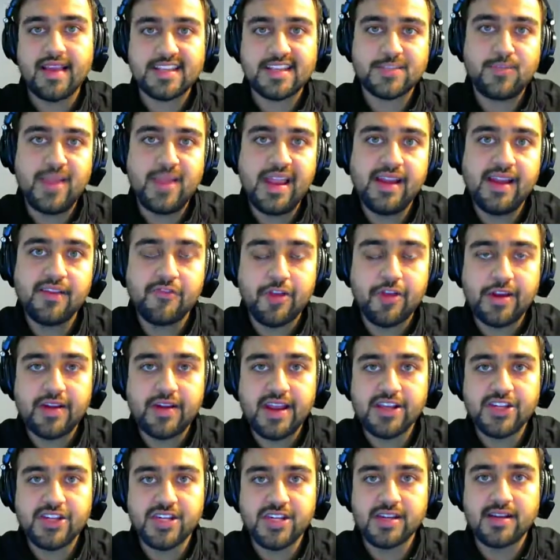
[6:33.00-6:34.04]

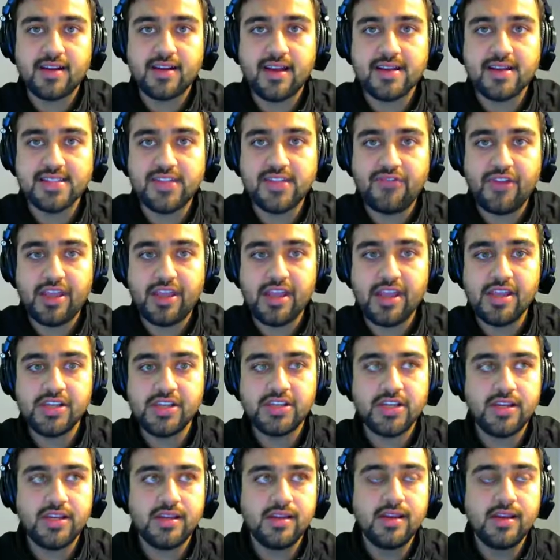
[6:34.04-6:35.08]
explained regression,
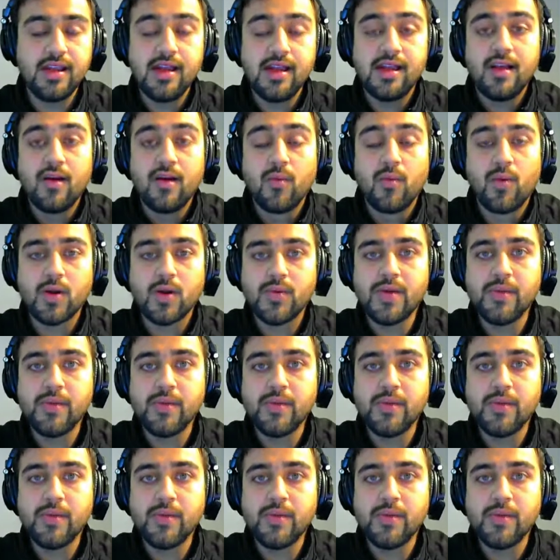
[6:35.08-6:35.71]
classification,